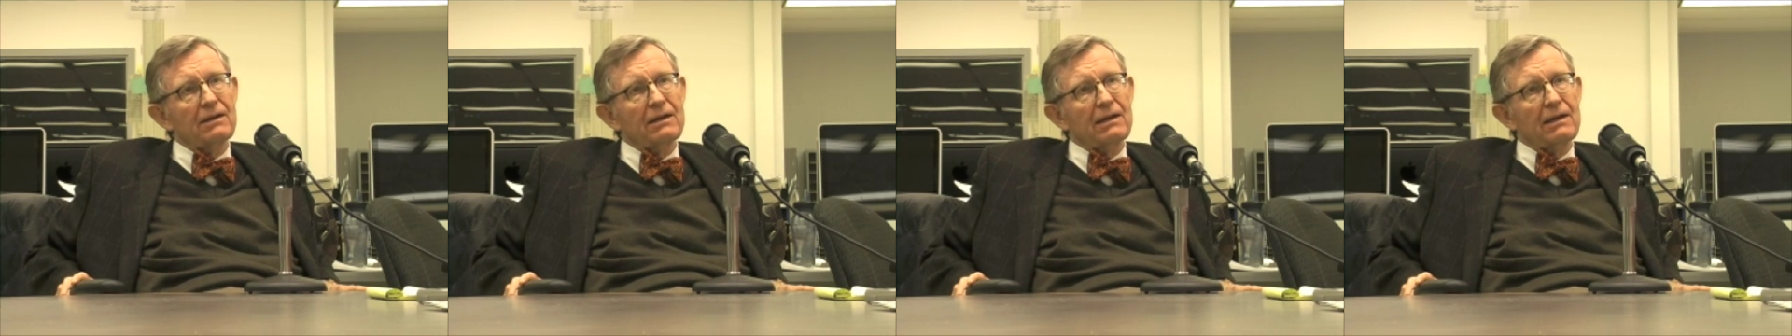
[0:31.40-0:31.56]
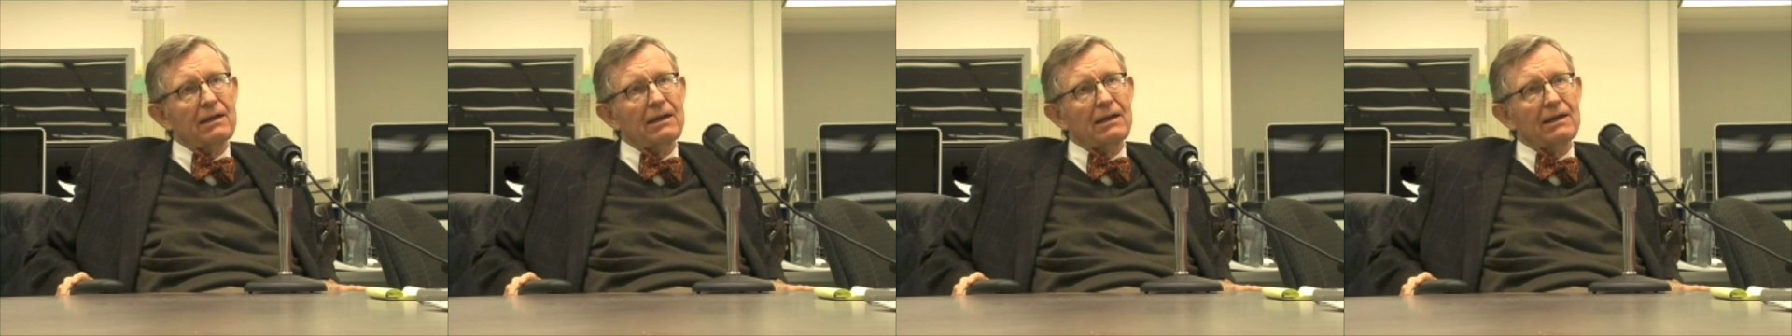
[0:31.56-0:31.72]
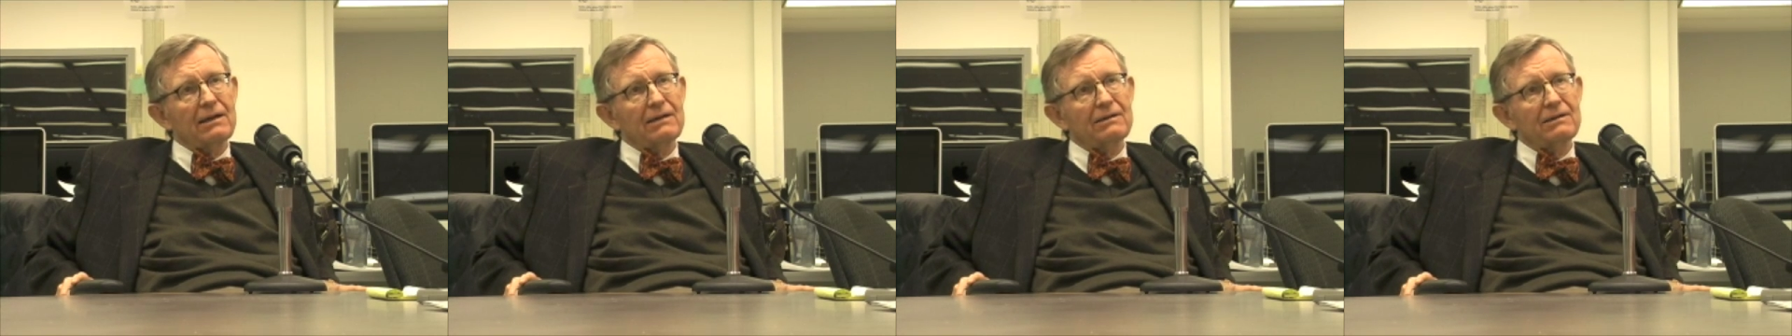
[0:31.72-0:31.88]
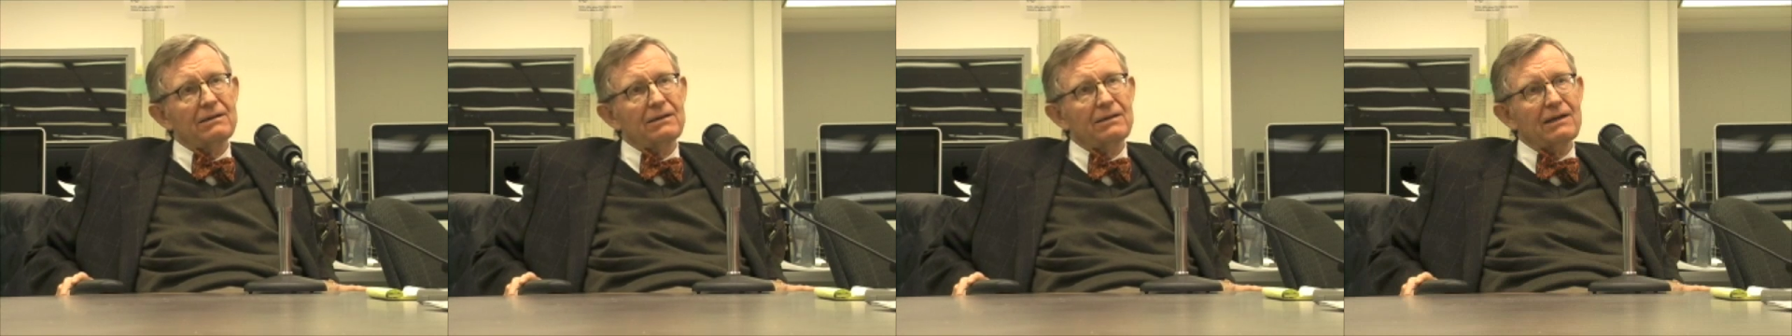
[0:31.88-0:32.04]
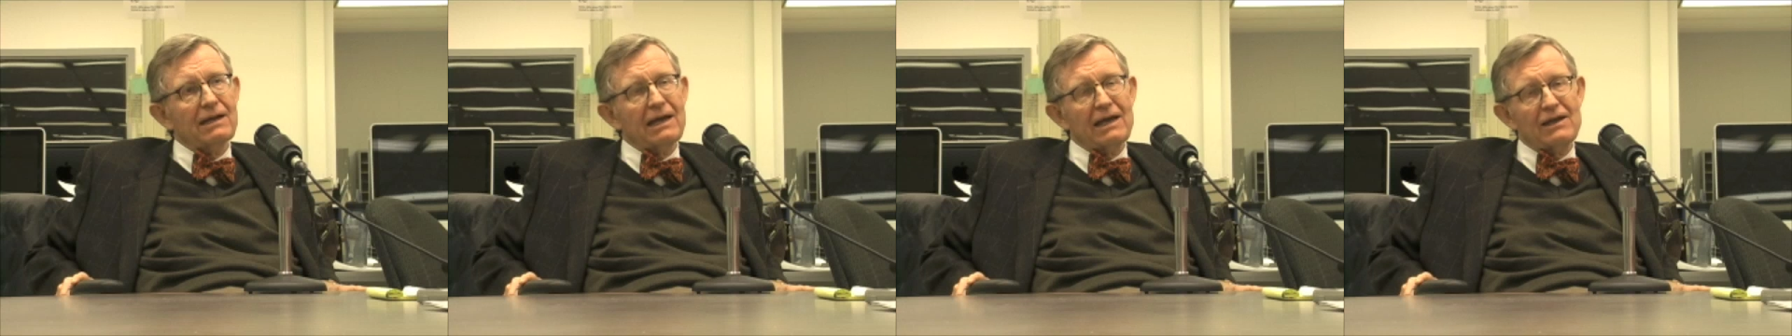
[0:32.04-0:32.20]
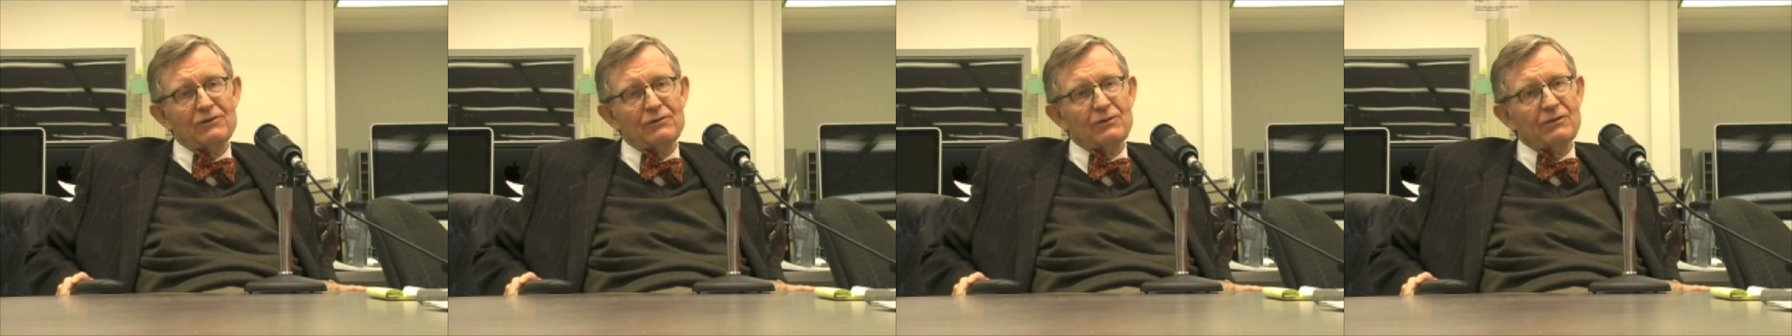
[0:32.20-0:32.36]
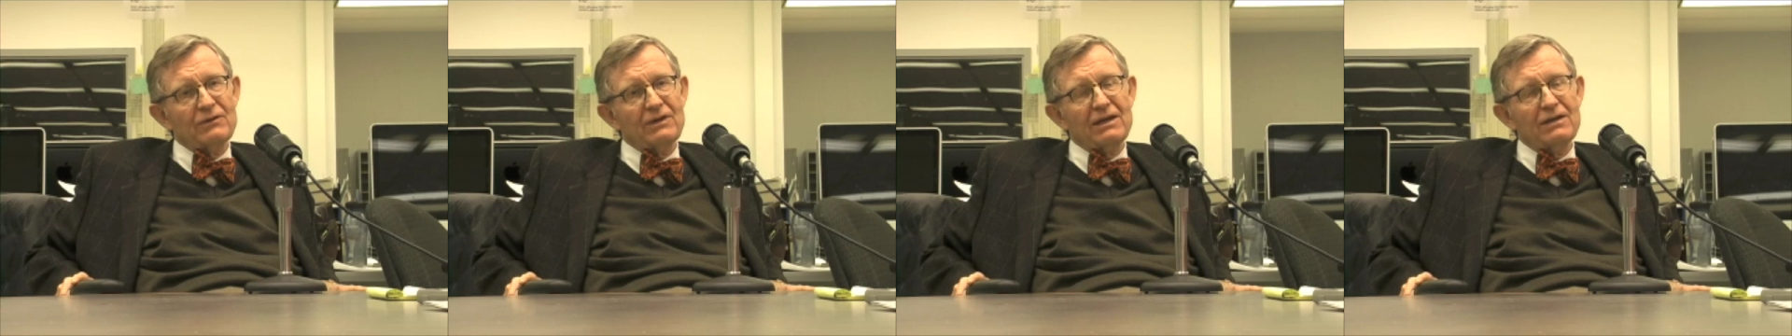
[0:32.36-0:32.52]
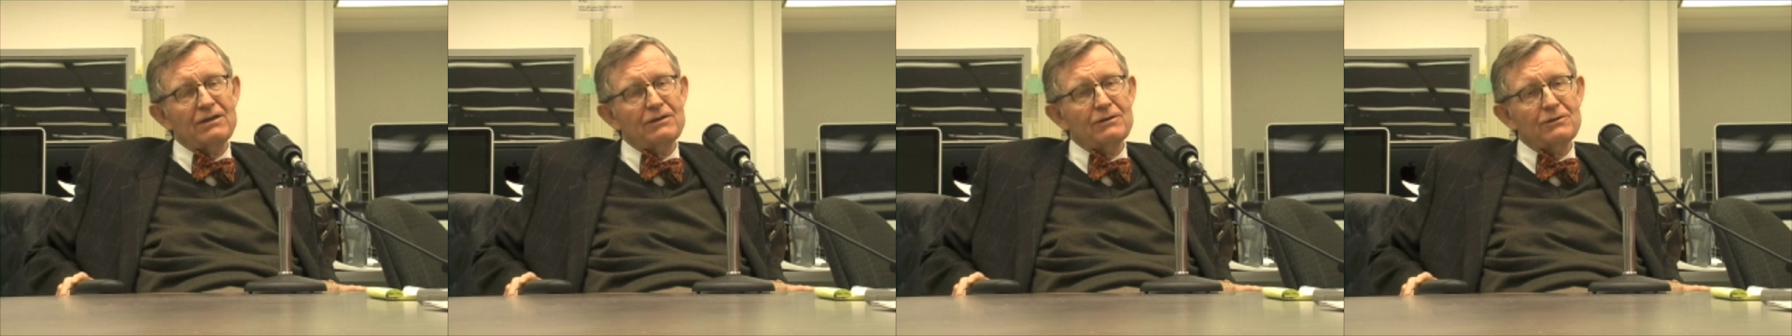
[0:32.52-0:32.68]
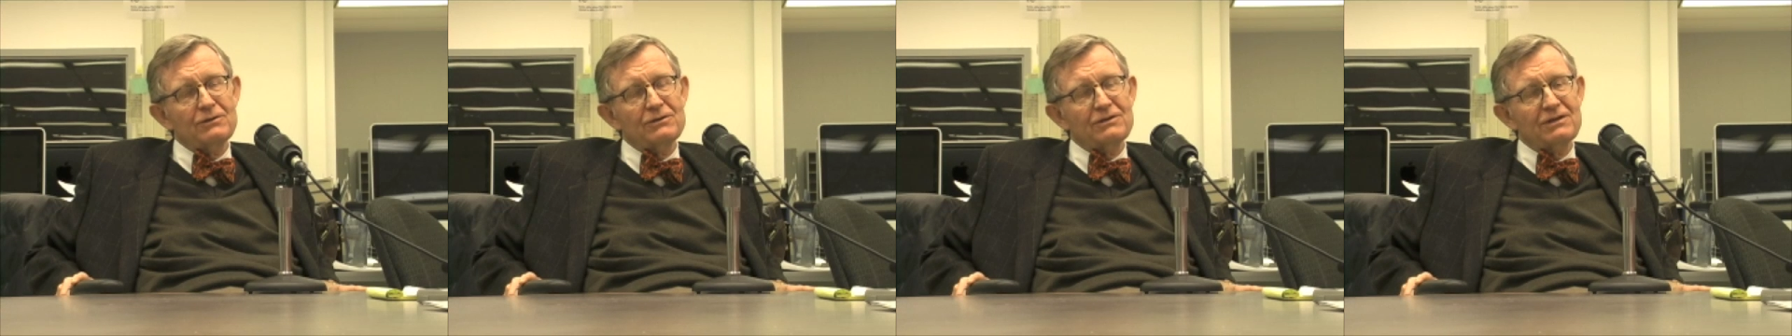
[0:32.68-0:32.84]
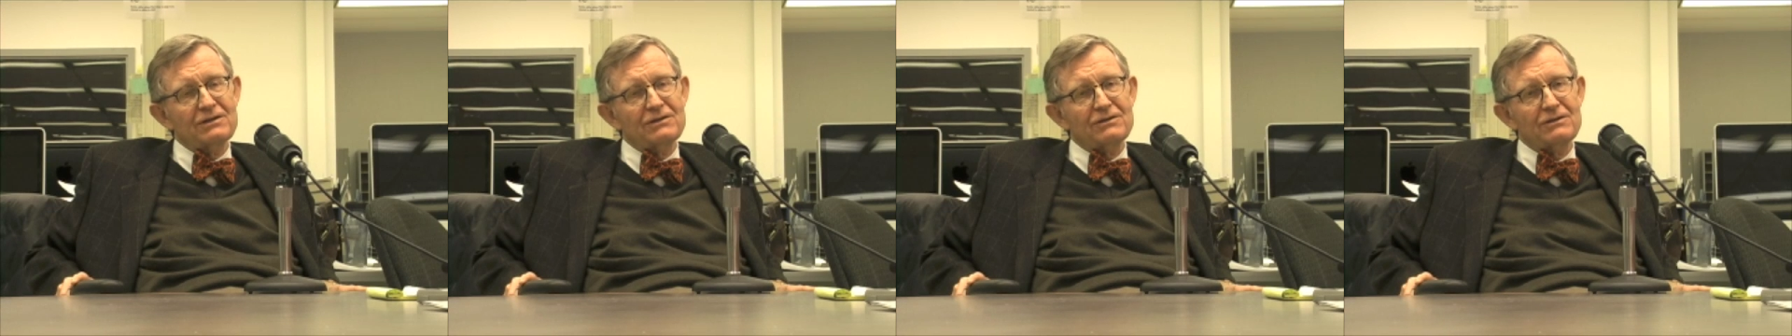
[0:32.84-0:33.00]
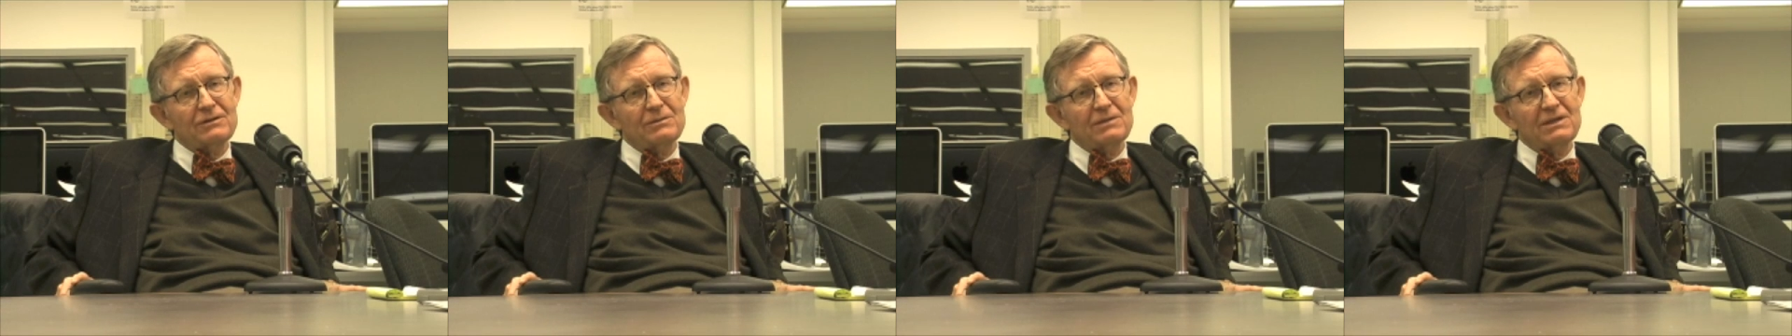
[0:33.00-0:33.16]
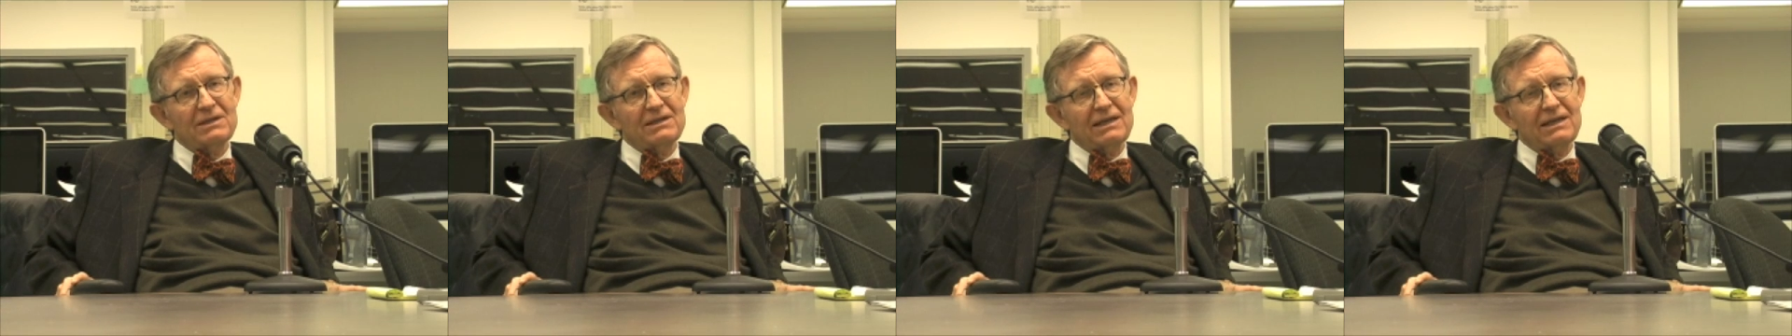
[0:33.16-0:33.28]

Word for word: And uh, as with any new system,